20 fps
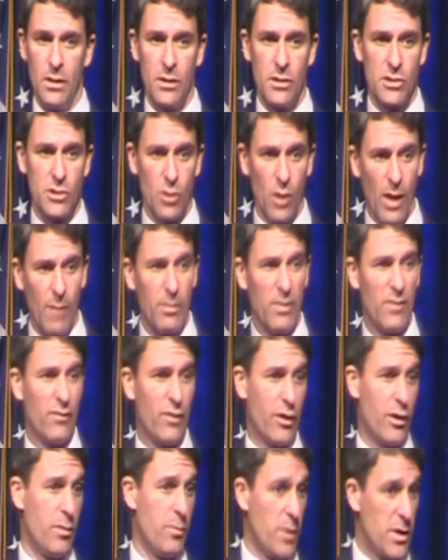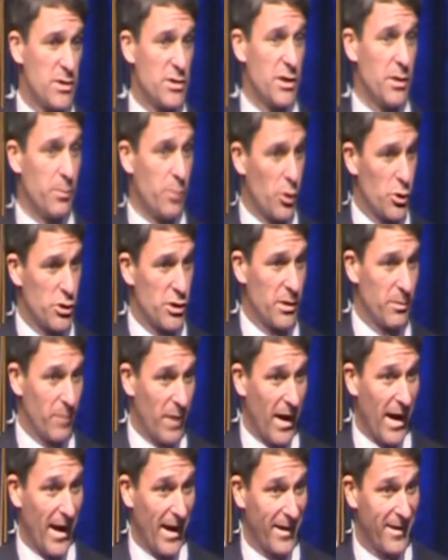So I've been very busy pushing
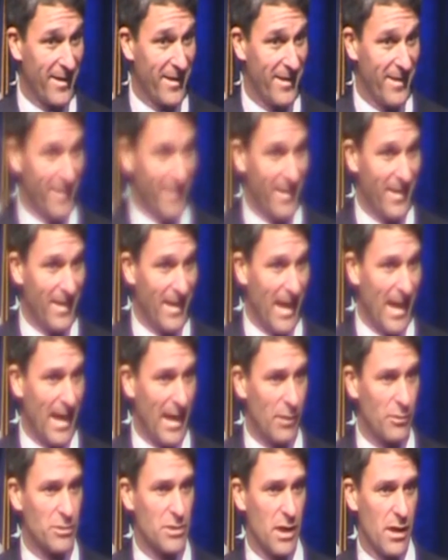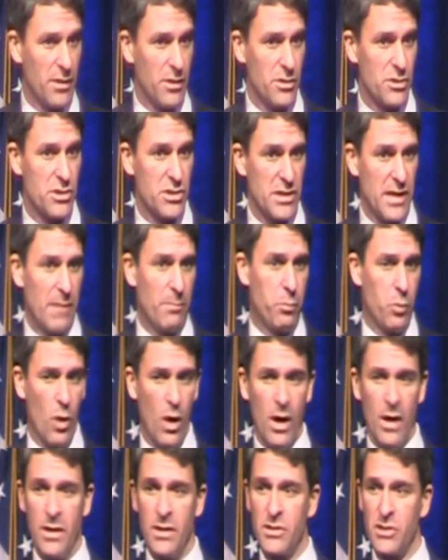back. And I'll tell you, step
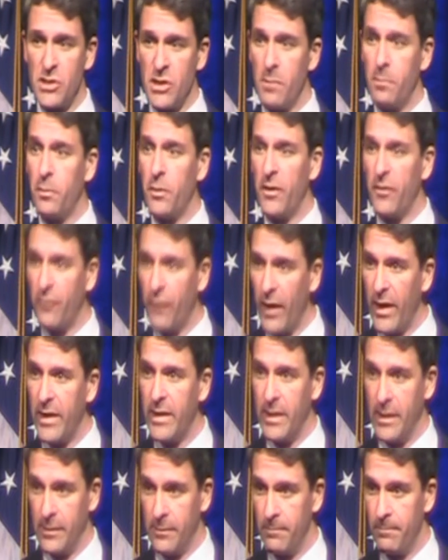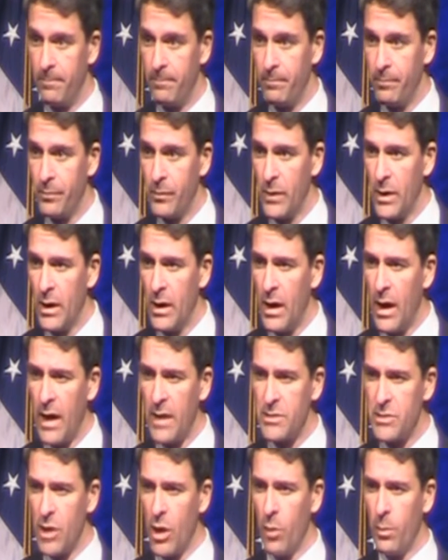one is simply fighting.
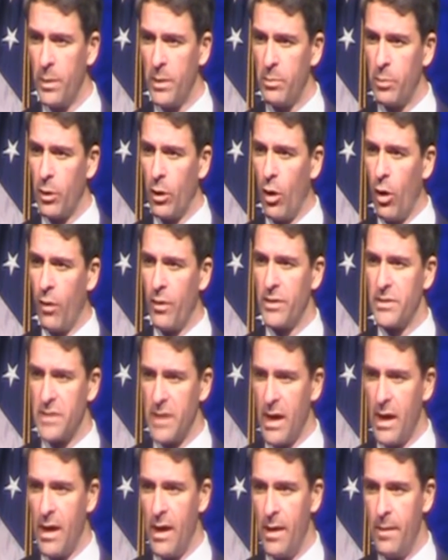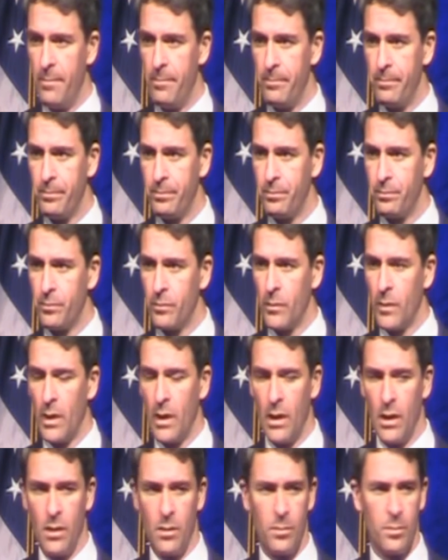I tell people all the time
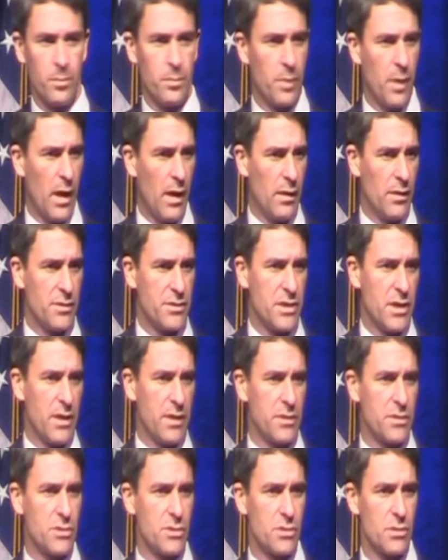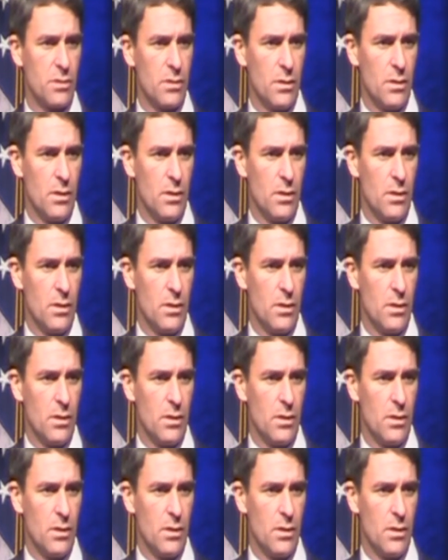in politics,